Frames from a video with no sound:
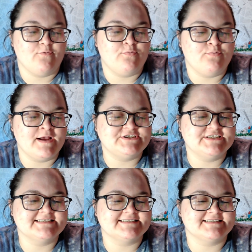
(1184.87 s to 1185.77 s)
which
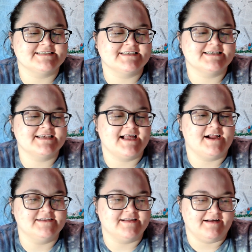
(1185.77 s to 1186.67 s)
is
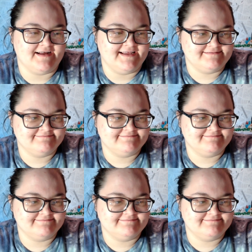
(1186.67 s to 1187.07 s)
a lot.